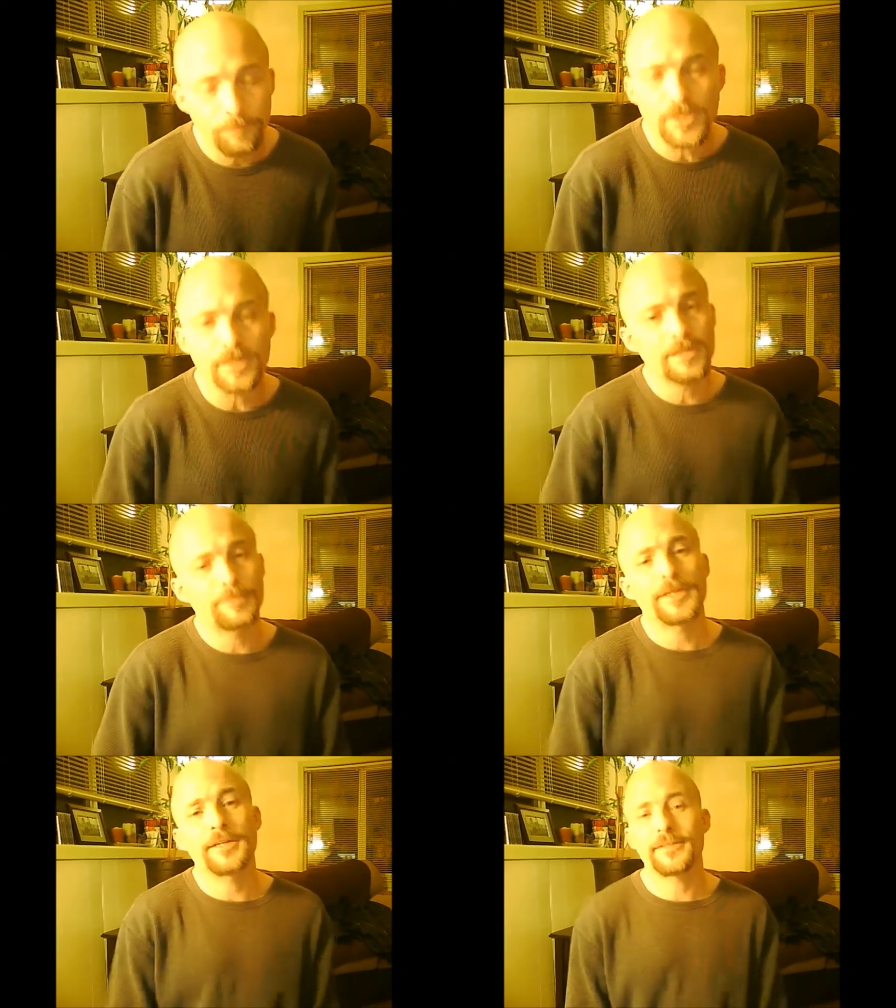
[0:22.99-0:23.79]

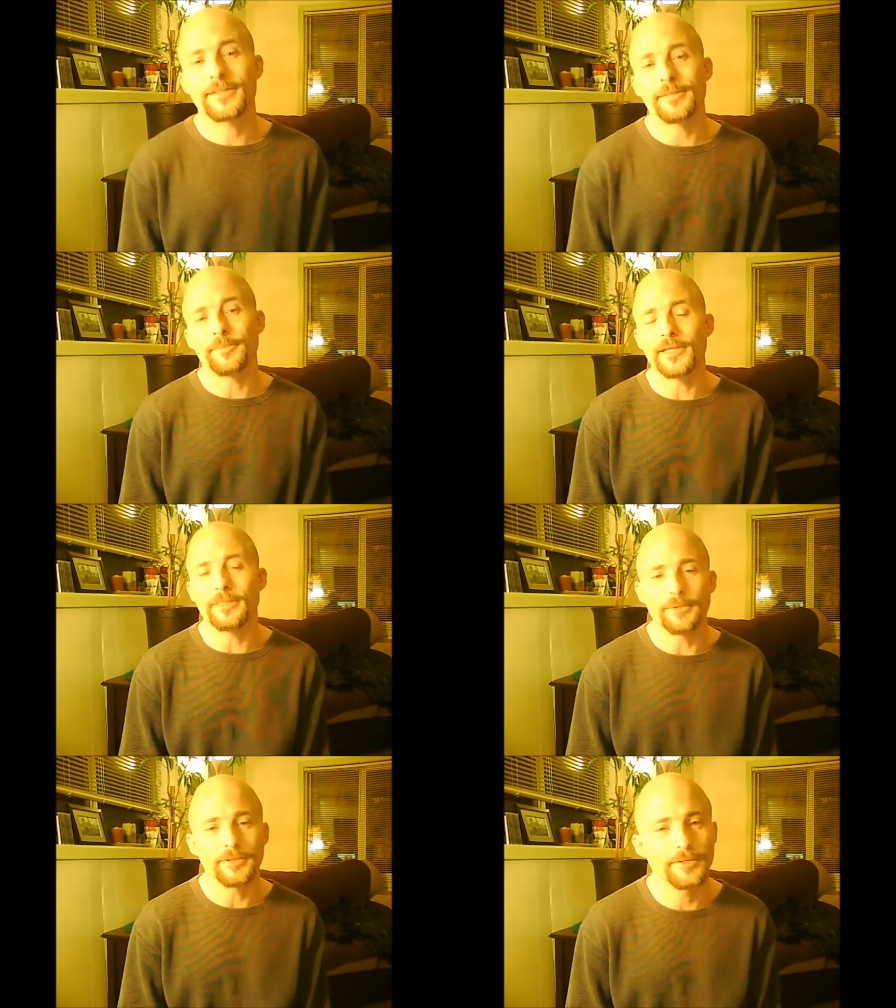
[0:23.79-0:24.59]
conspiracy
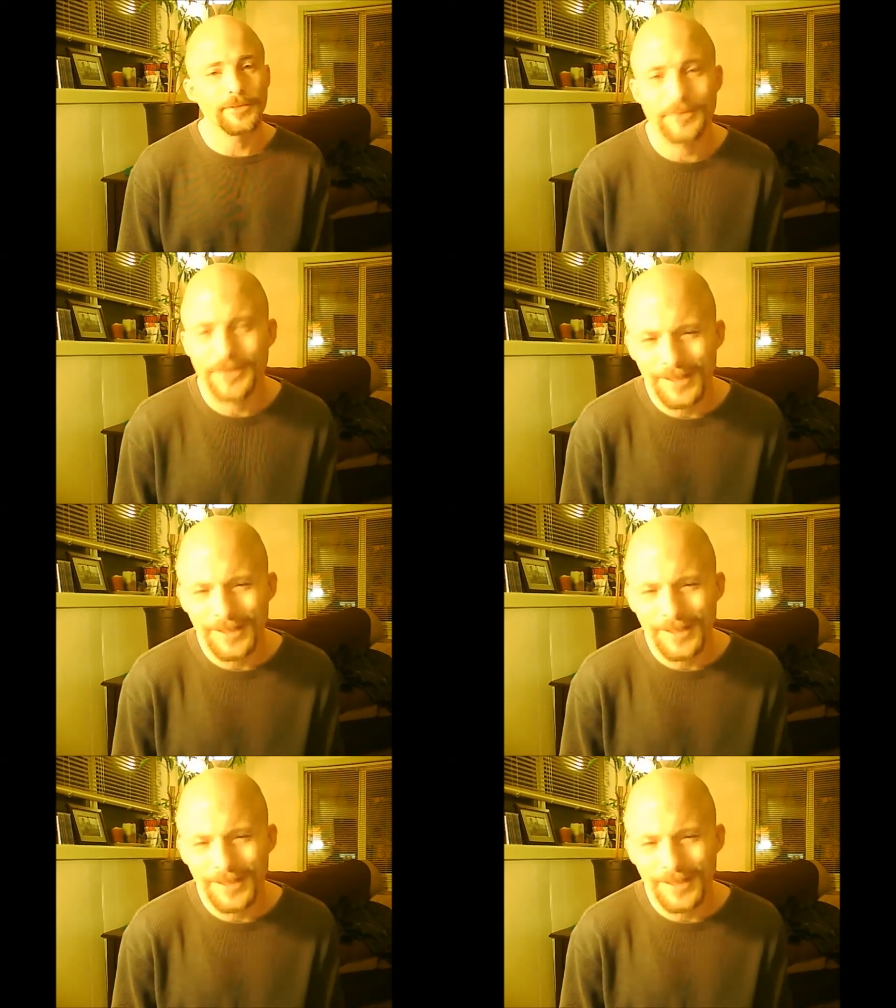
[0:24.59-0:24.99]
people who,